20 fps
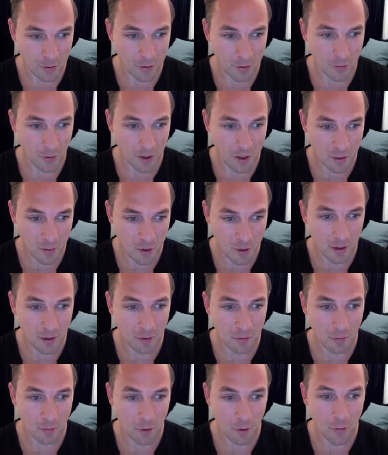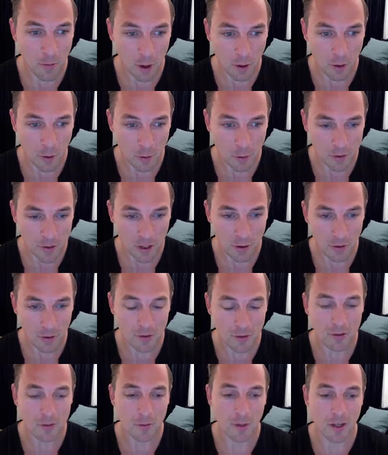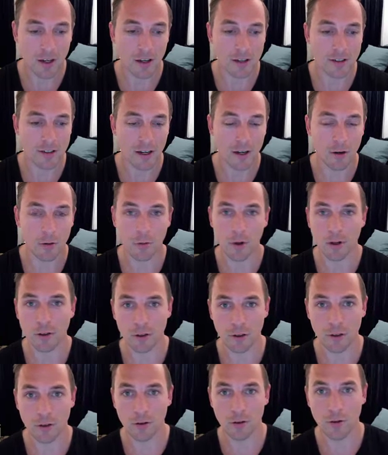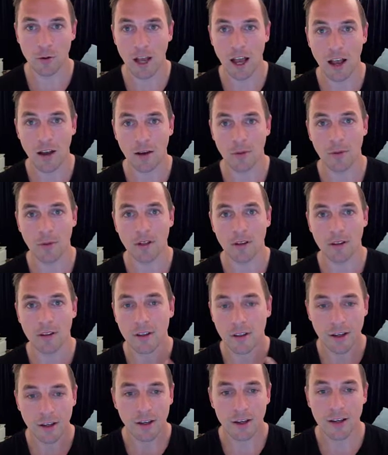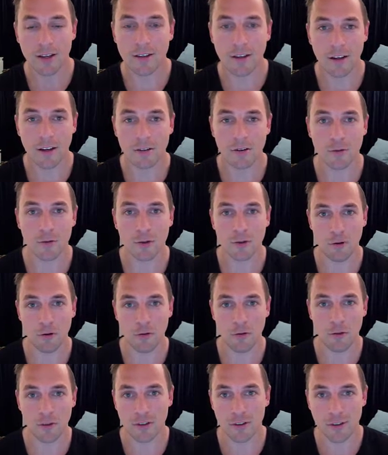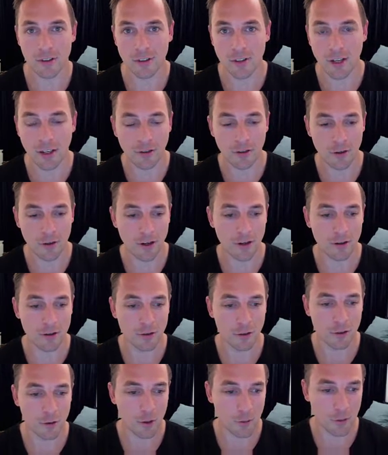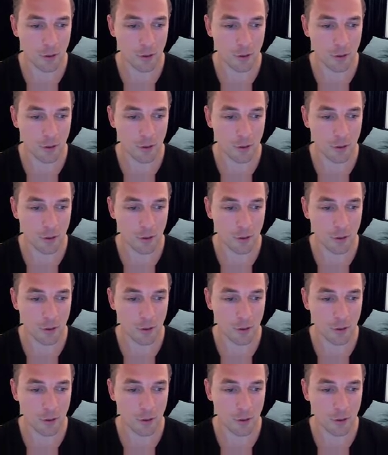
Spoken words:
for email from unknown senders, because I don't want you to have, it's a customer service center here, so